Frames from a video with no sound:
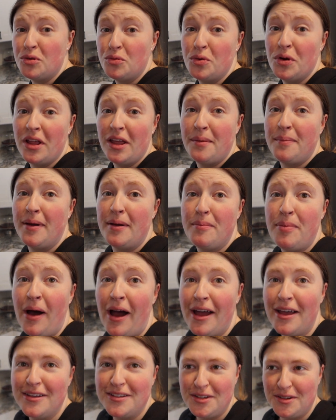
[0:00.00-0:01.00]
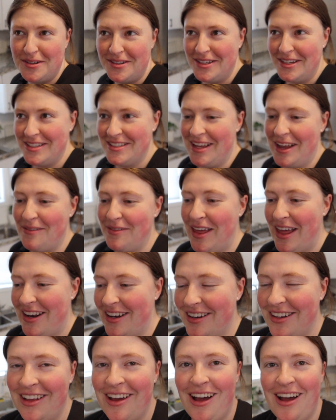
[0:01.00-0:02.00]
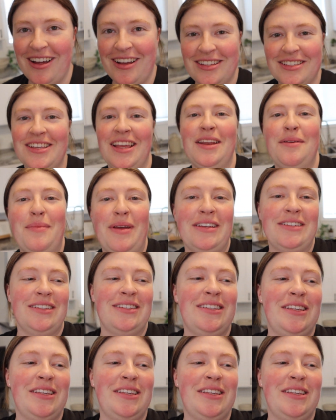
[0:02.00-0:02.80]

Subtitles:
a really big pile, so it's nice to have that gone because then it makes it